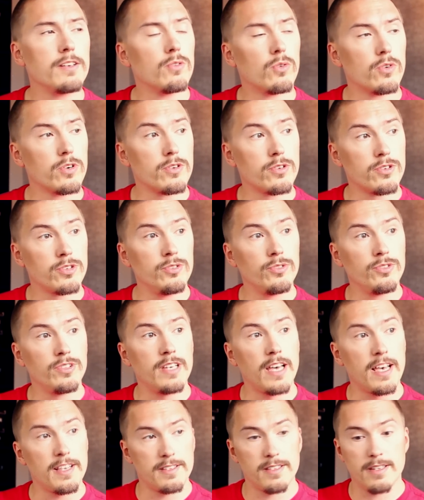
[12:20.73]
order to
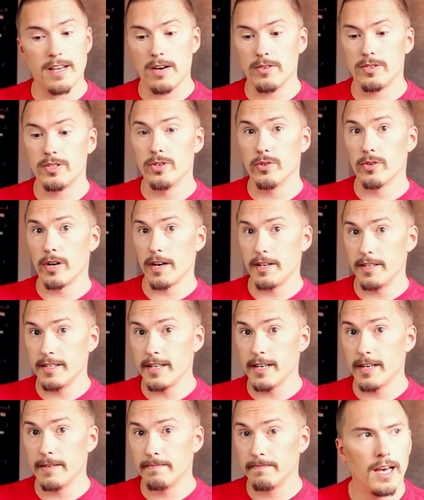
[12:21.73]
test out your
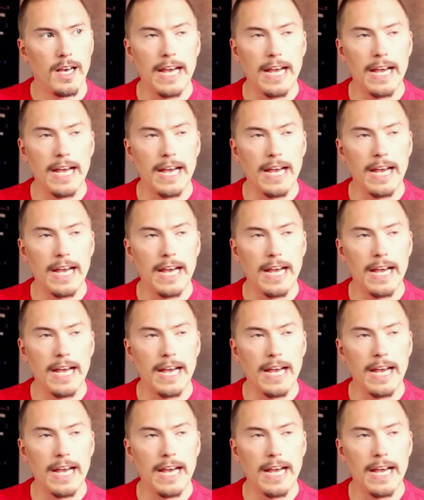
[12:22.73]
idea.